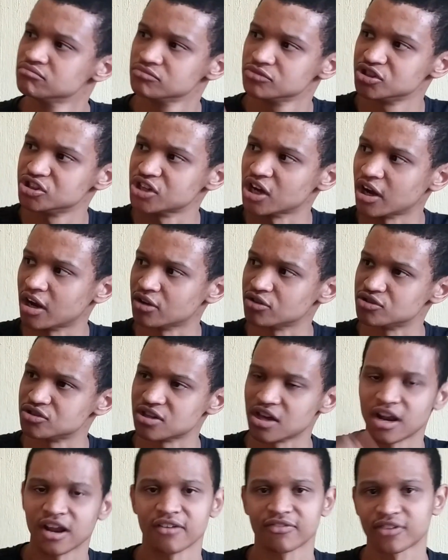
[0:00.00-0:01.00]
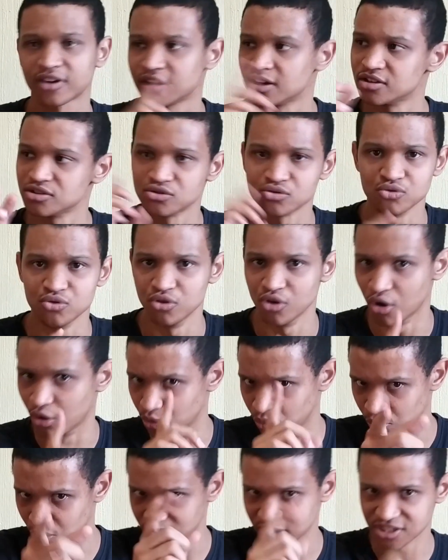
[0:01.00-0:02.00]
shout out to South Africans who know
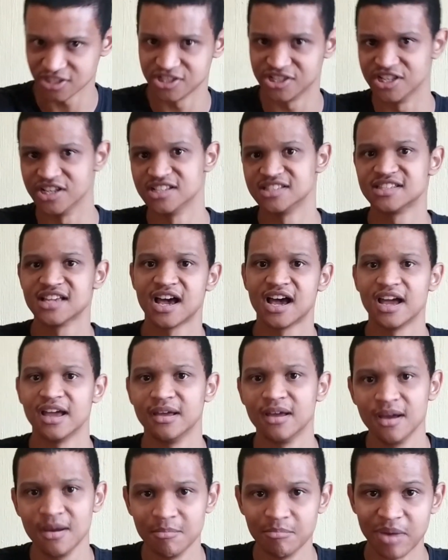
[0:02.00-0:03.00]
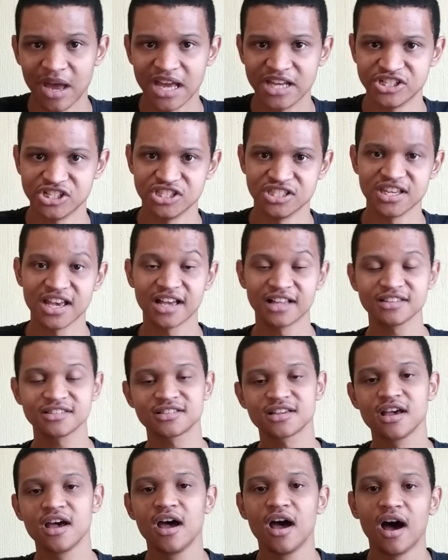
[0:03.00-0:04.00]
what the GSI badge
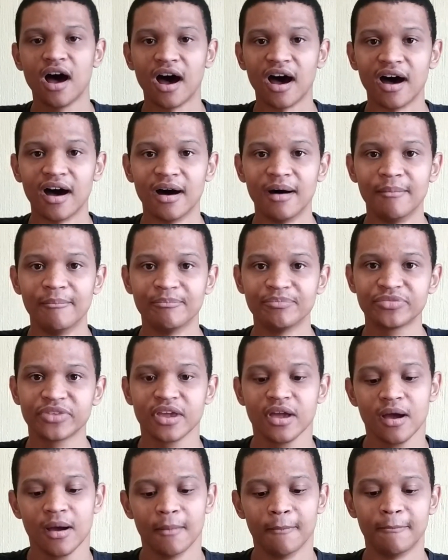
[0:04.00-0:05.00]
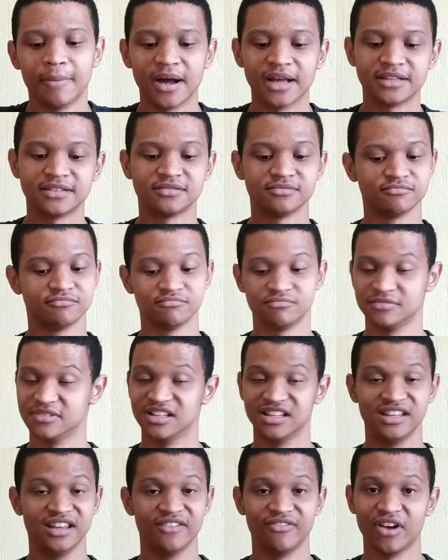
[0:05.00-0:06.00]
entails, but
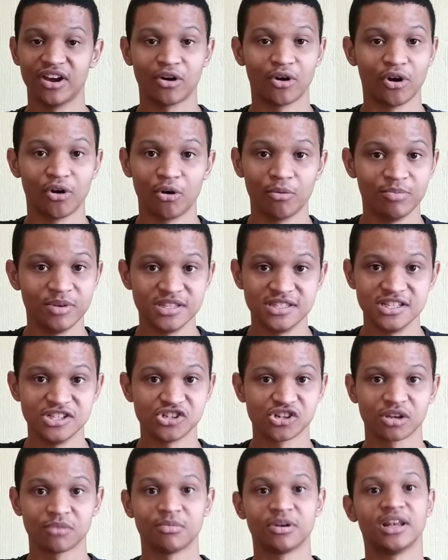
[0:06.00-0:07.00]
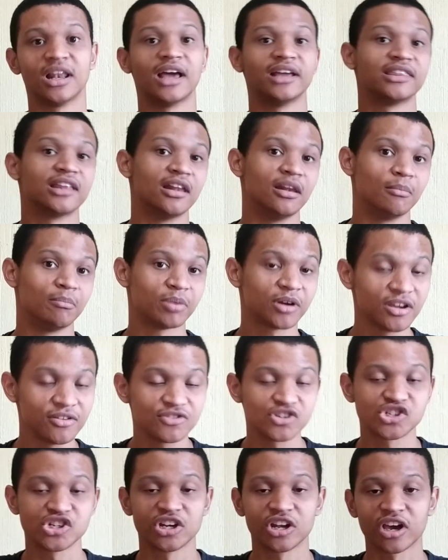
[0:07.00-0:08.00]
it never got an OPC treatment like the
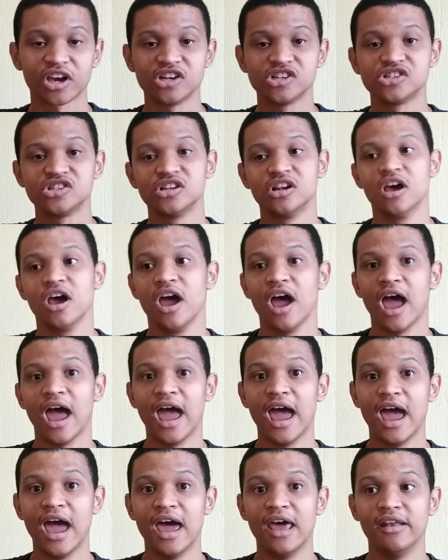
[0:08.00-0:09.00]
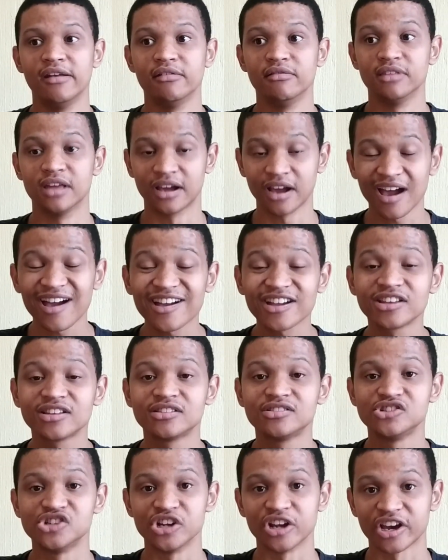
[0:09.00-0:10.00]
previous generation, and the
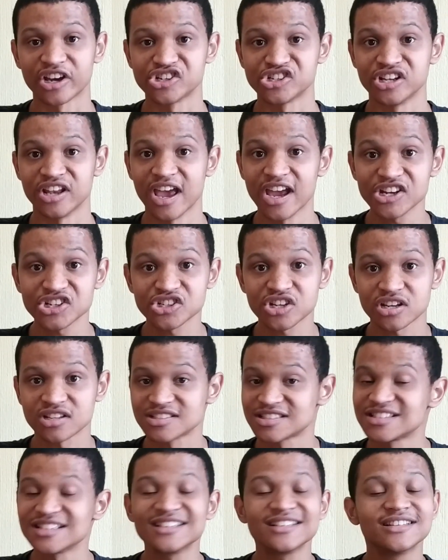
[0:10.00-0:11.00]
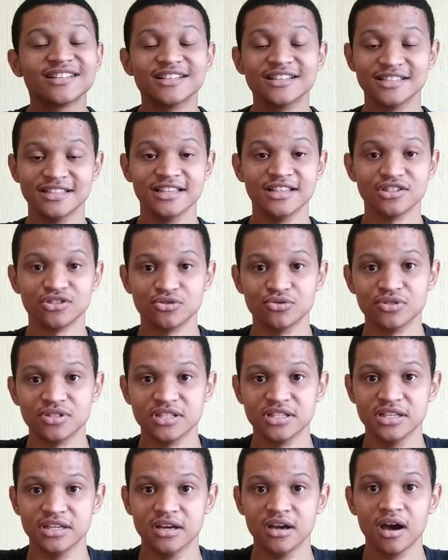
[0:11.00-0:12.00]
current generation, Astra, still is yet to
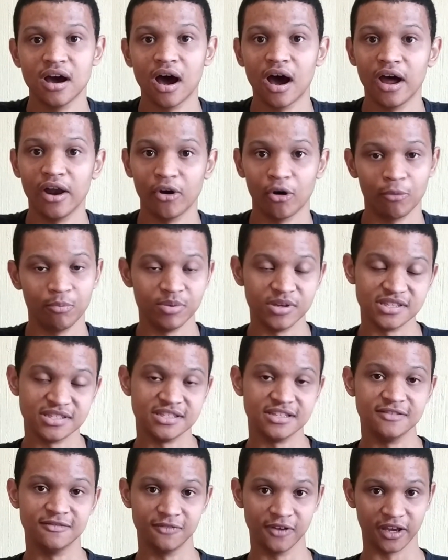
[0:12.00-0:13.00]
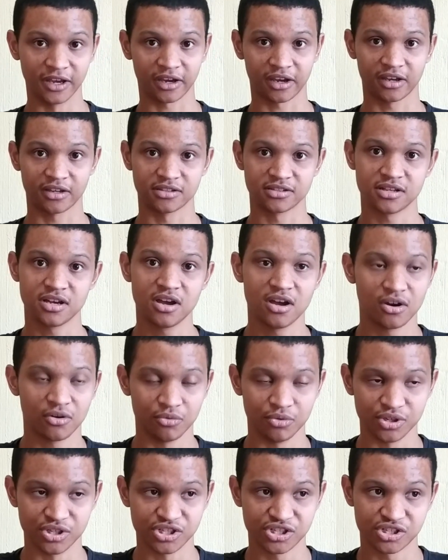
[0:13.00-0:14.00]
see an OPC variant,
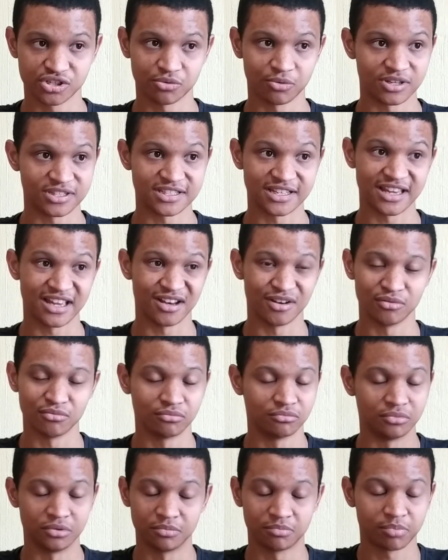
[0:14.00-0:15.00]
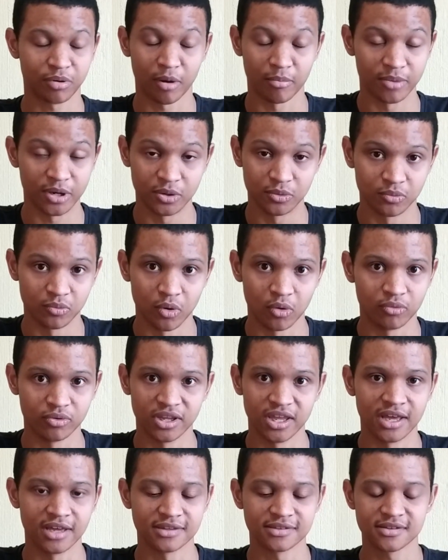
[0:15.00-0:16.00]
which, once again, we probably won't
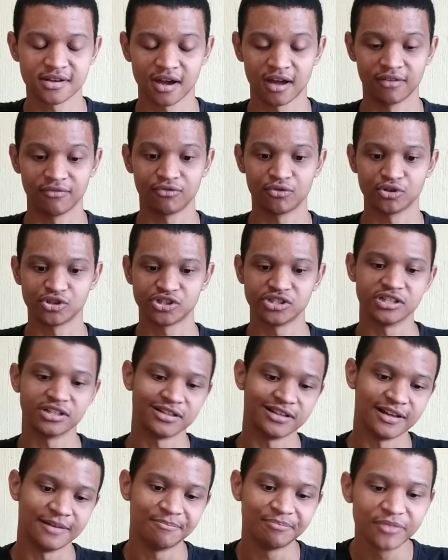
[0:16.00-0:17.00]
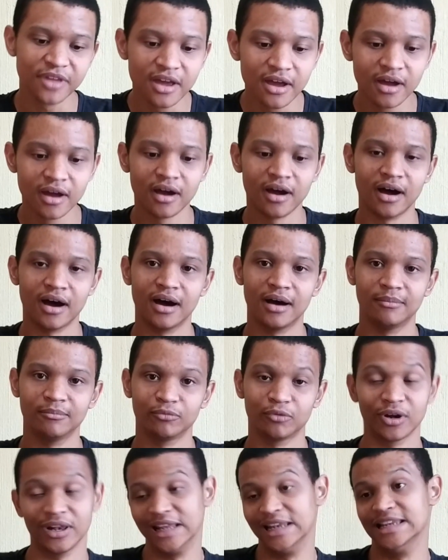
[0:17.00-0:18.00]
get, unfortunately.
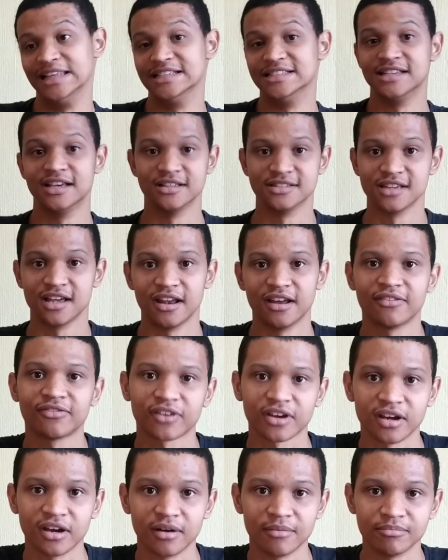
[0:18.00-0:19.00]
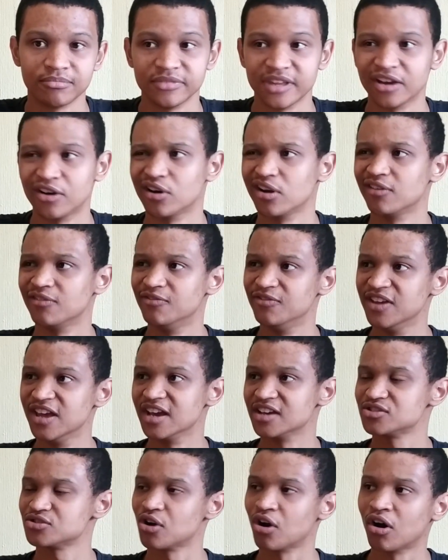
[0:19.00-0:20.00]
Well, at least here in South Africa. They got a
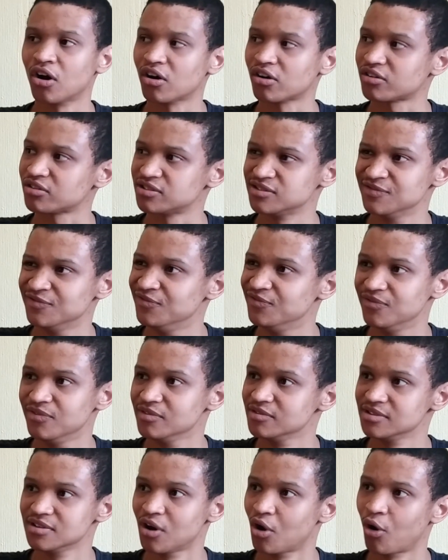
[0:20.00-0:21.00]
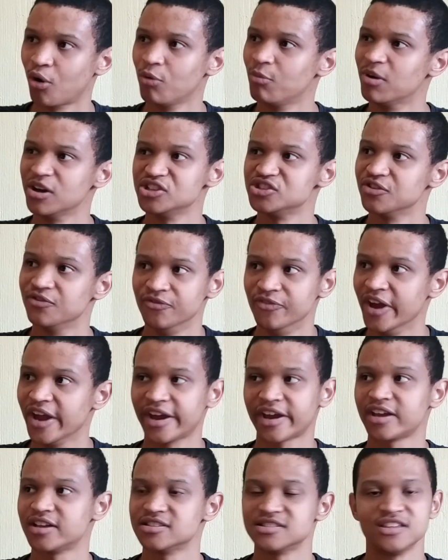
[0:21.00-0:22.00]
VXR, a whole bunch of
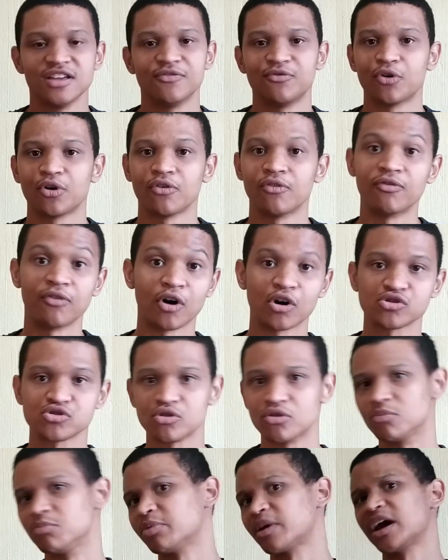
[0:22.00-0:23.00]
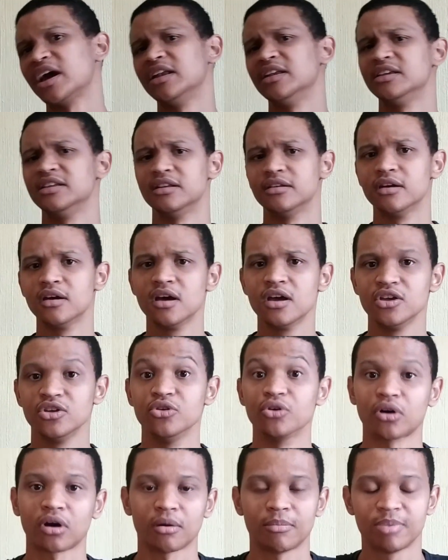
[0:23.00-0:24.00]
variants there for the Vauxhall brand in
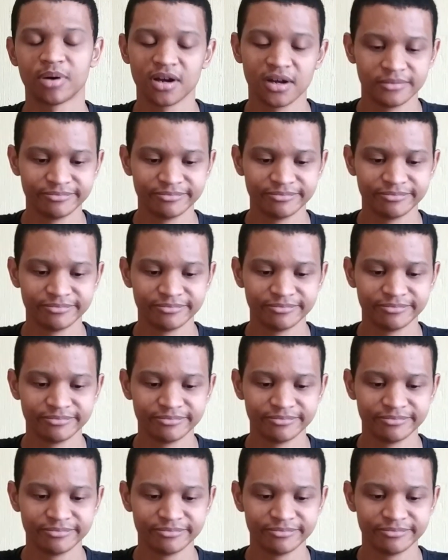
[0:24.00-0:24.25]
Europe.